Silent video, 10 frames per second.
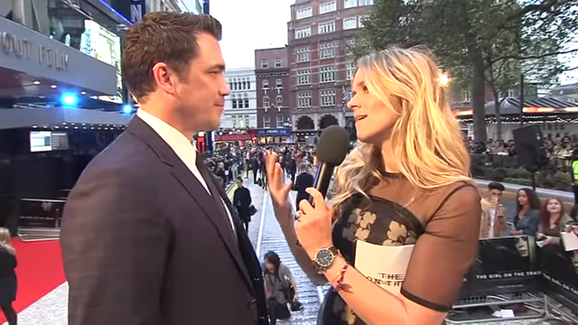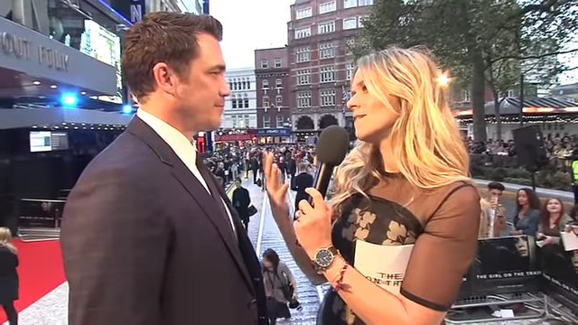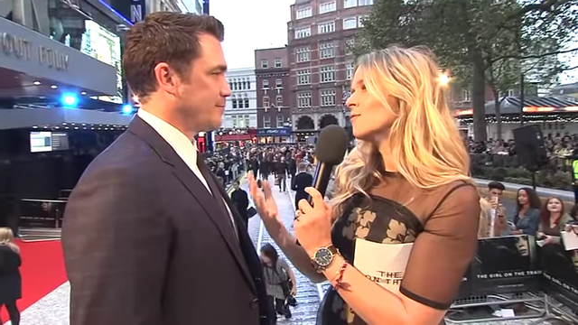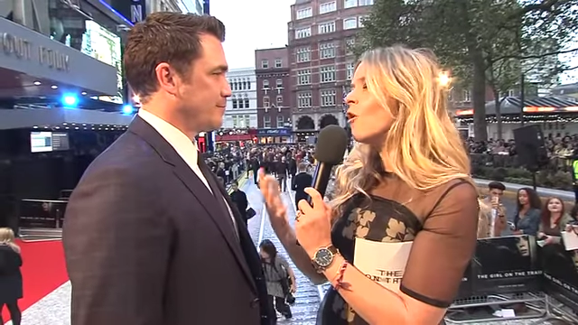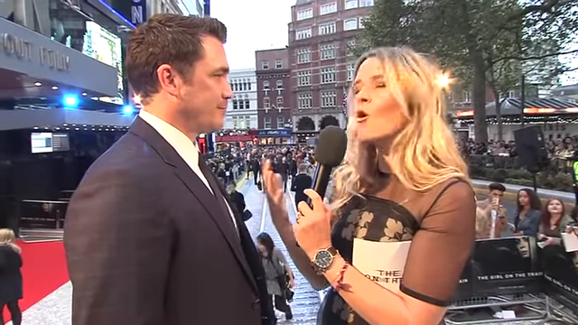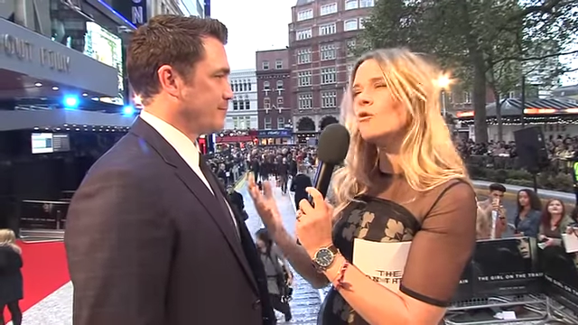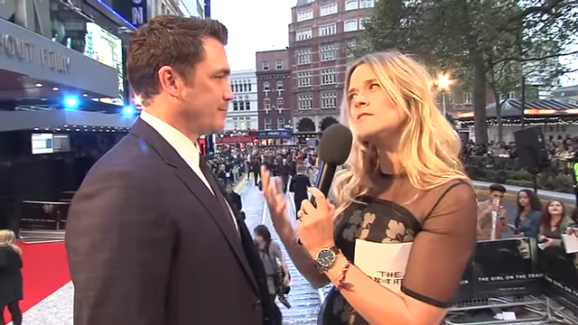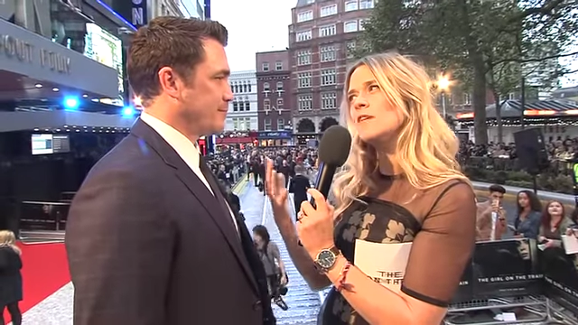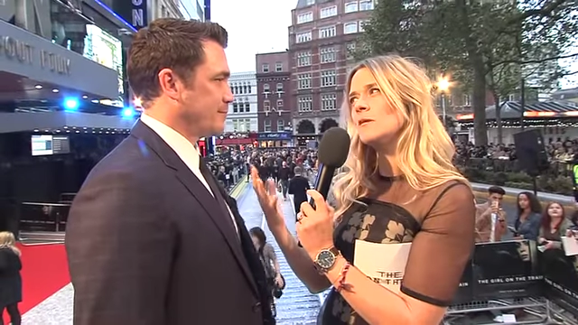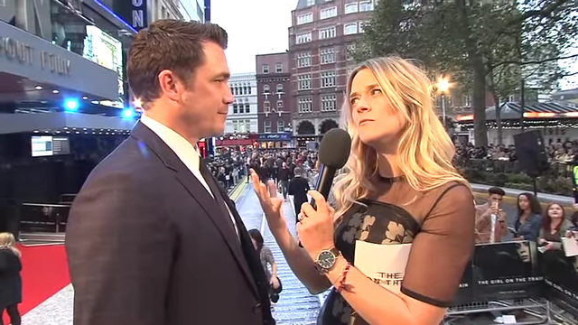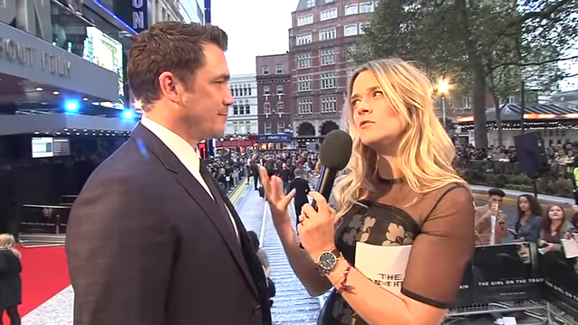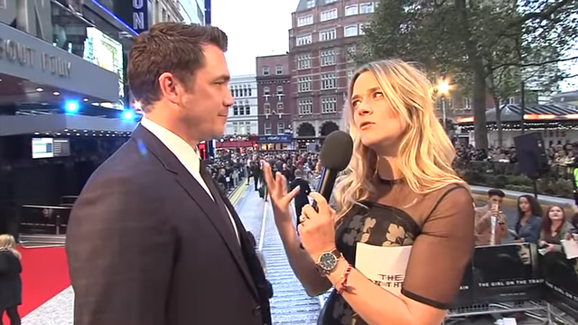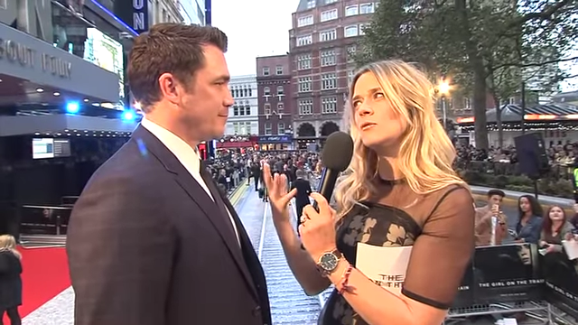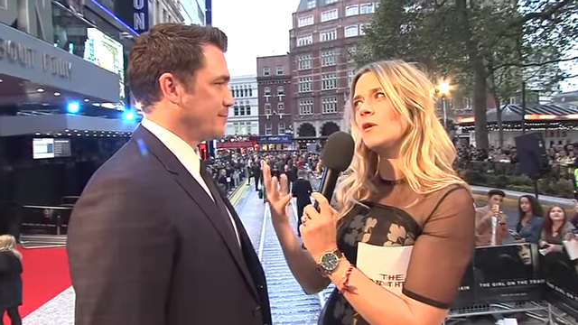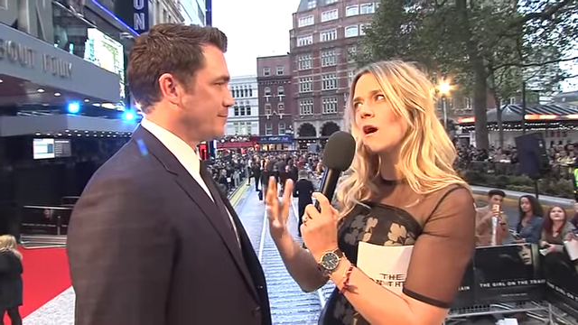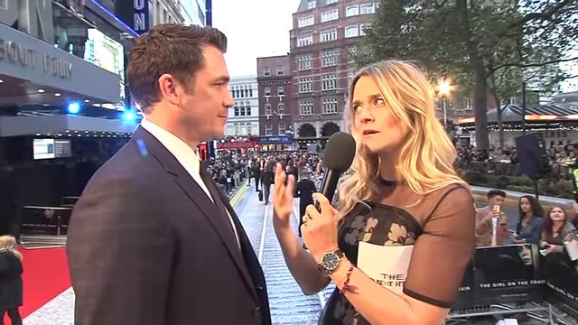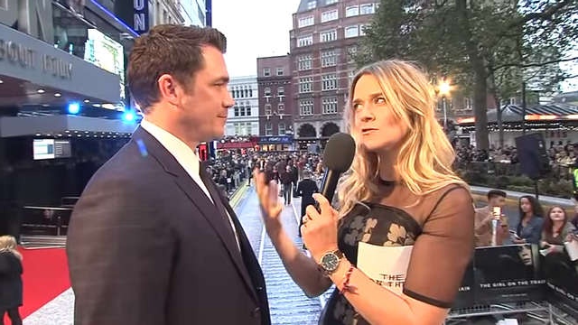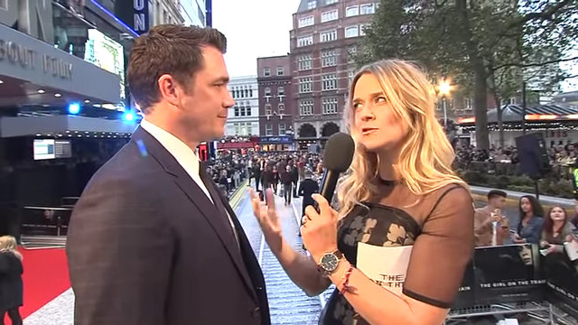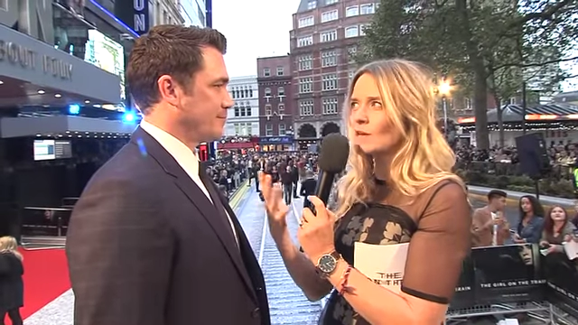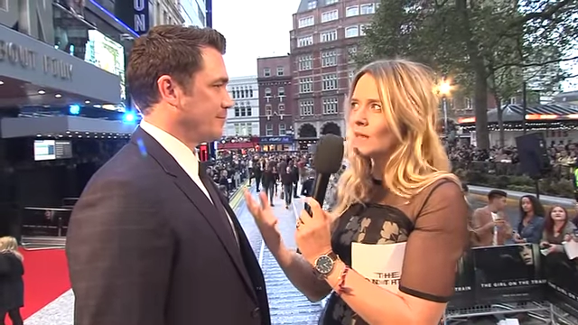Speaker 1: not all the time do
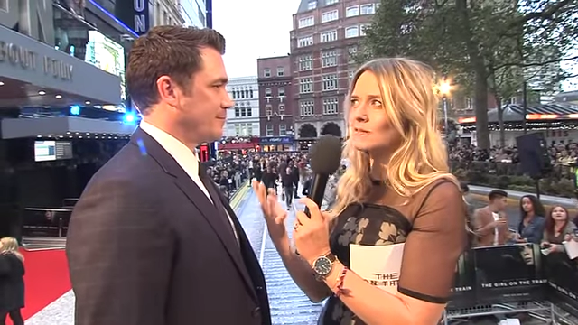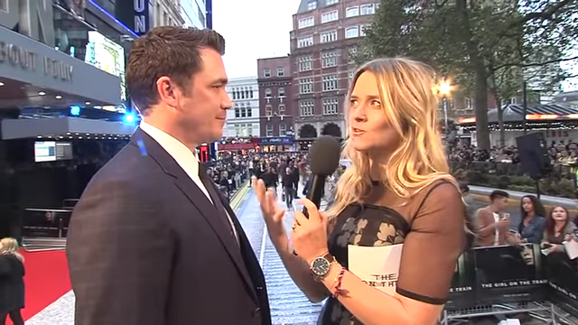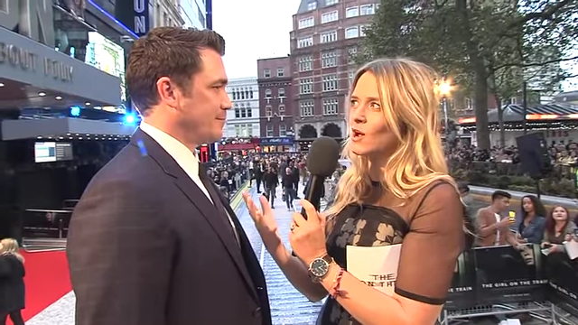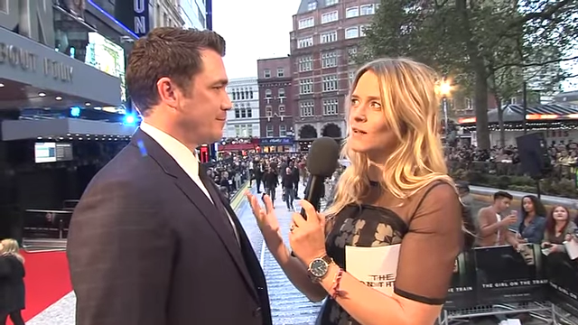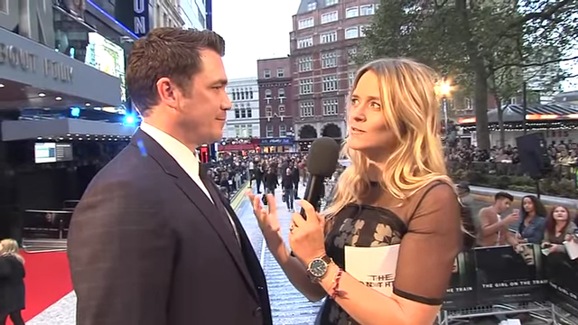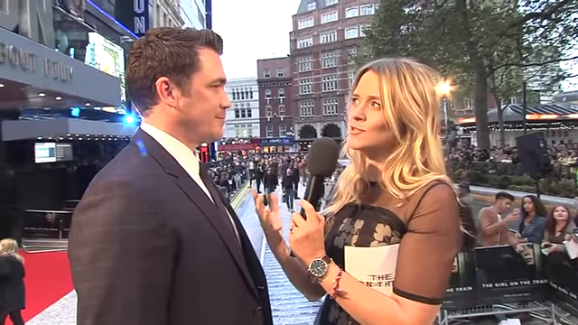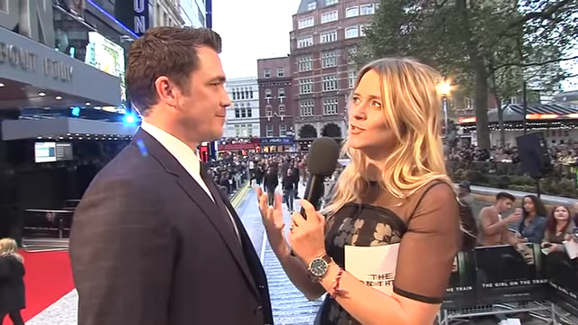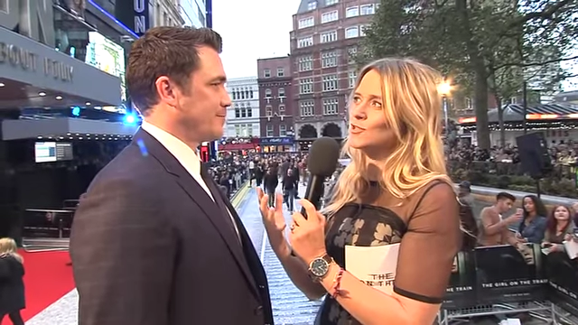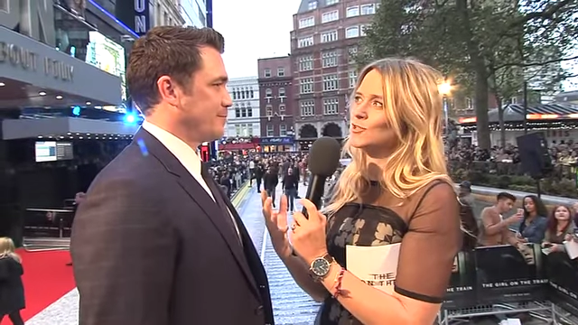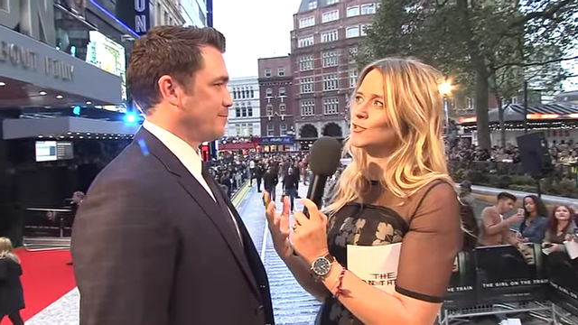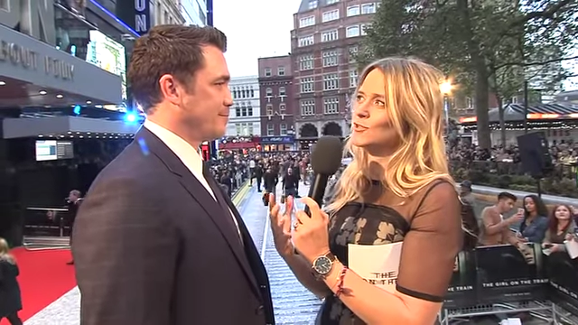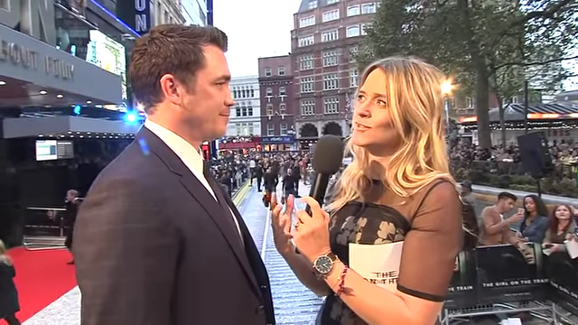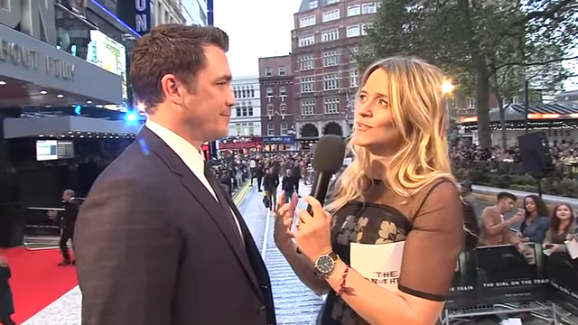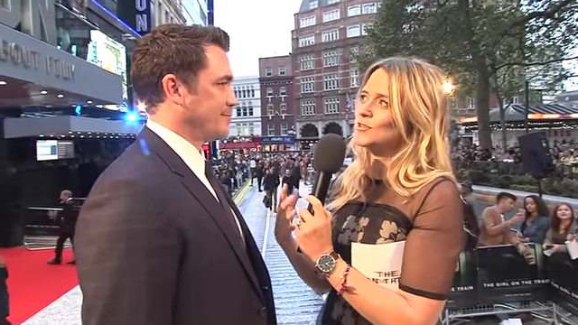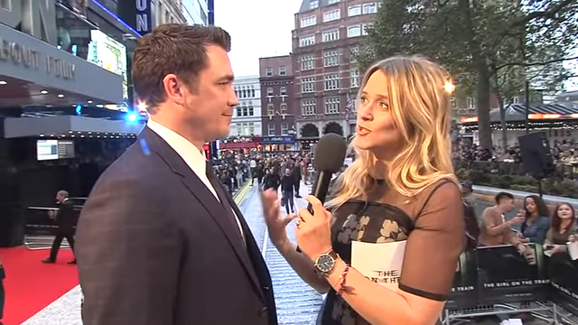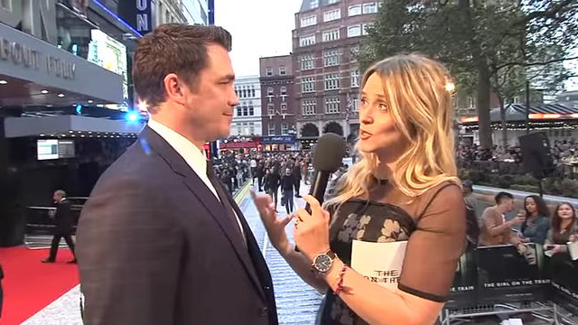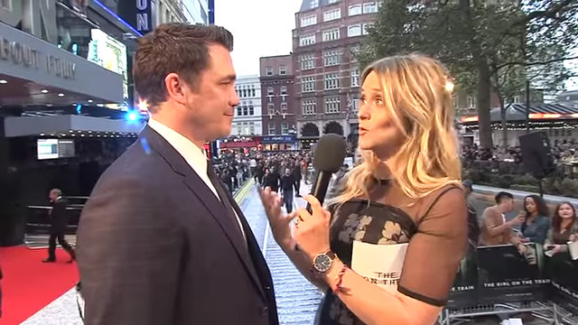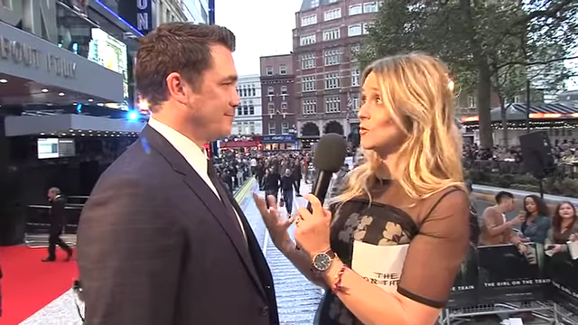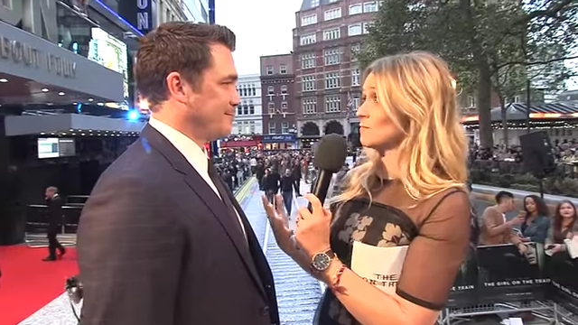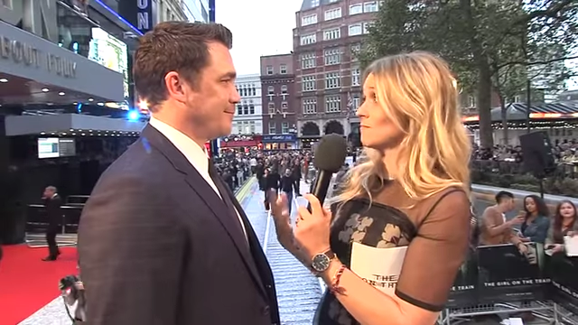actors get the chance to
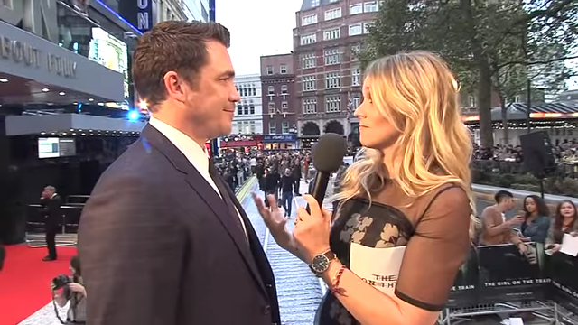show